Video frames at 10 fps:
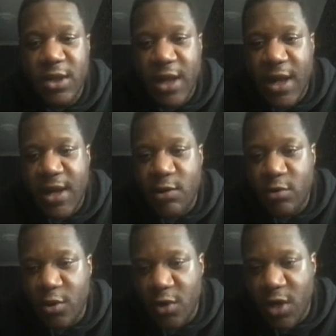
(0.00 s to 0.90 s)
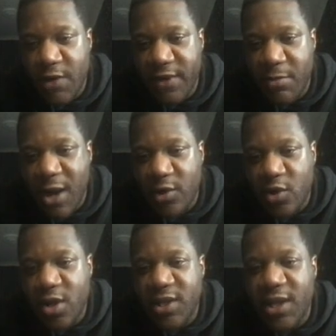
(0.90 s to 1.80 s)
And that will go live in about
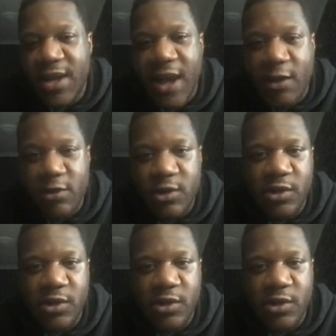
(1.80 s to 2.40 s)
19 hours.